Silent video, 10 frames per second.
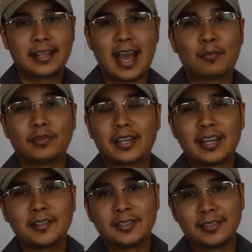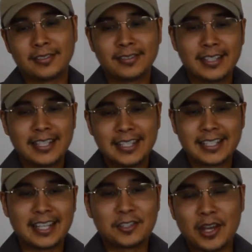application
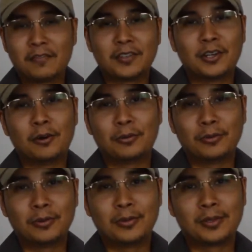that you have to go through.